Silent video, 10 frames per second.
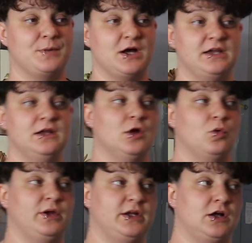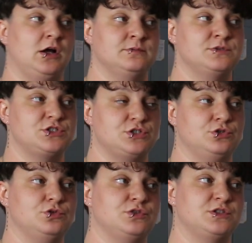But when it comes
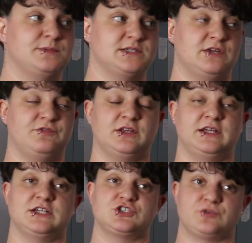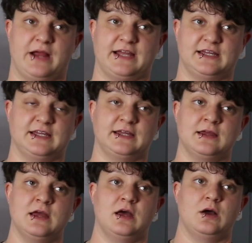to specifically
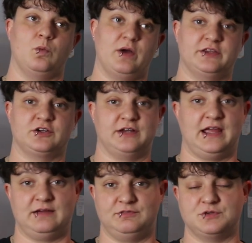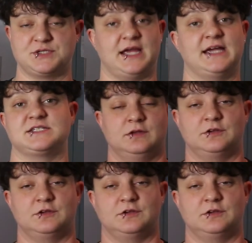tracking when they're going to have those eggs,